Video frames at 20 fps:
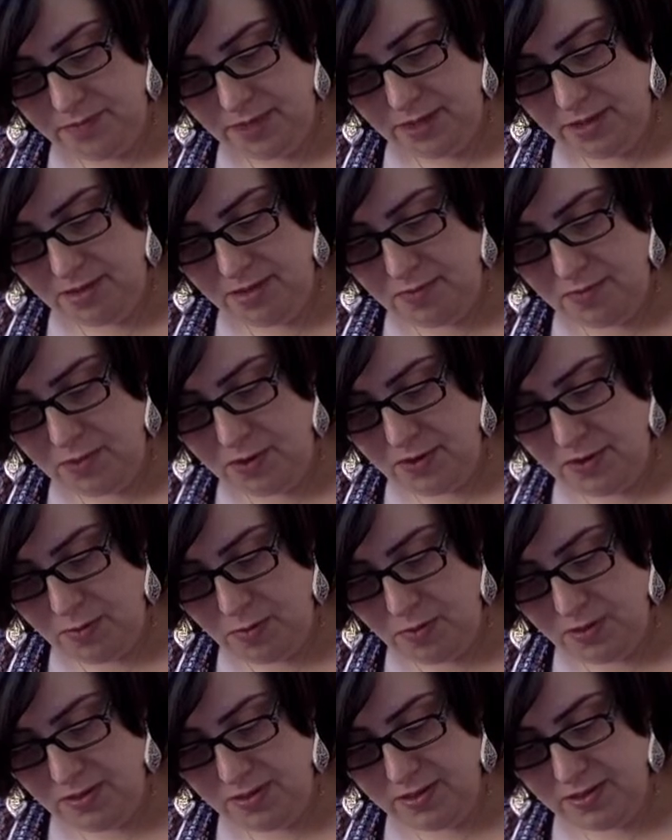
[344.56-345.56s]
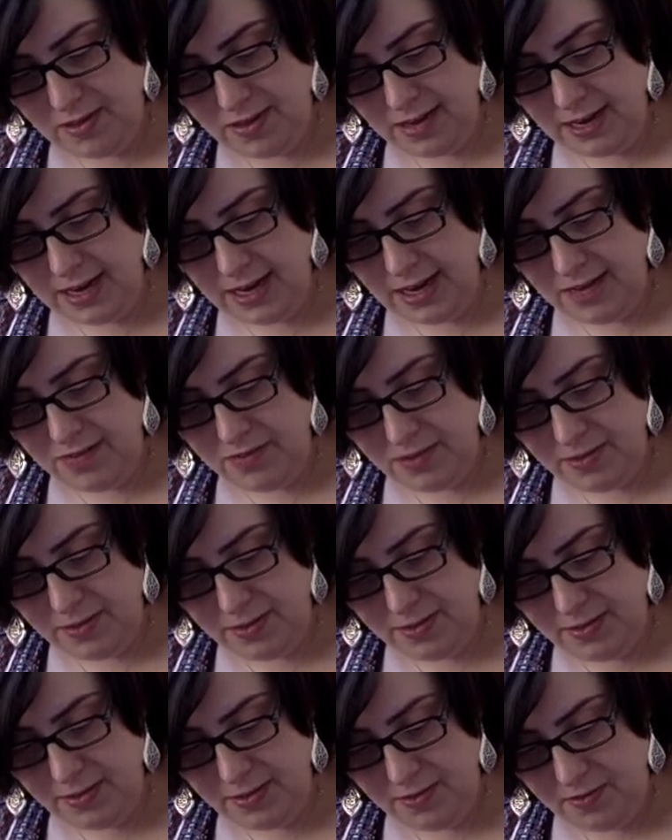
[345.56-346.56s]
Spirit wants you to love
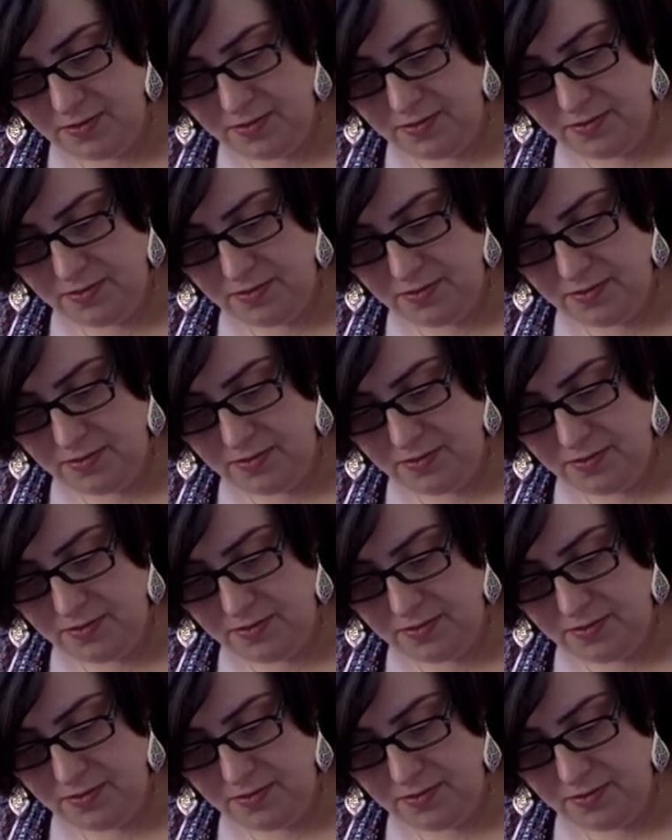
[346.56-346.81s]
yourself